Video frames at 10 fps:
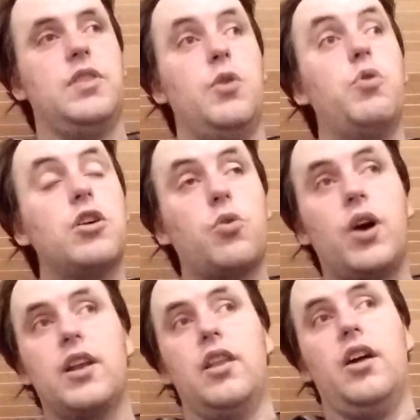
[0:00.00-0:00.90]
there were
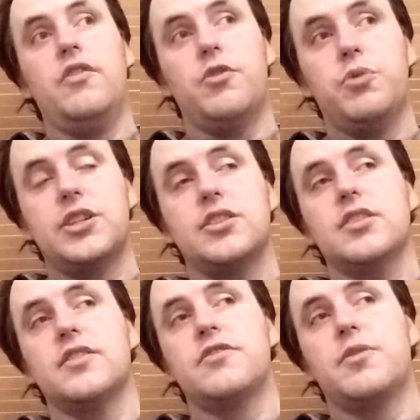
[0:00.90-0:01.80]
quite a lot of the
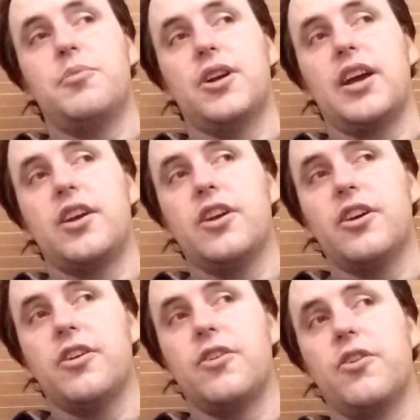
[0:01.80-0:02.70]
witches, from what I
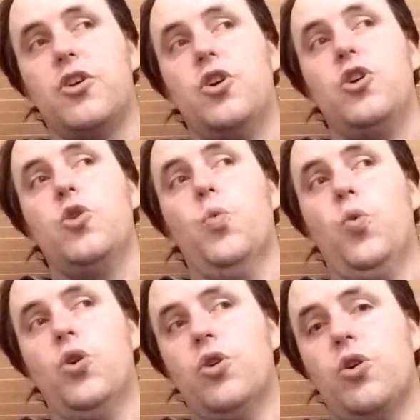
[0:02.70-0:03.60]
hear,
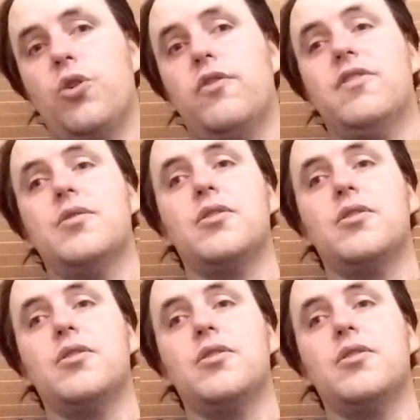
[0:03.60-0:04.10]
were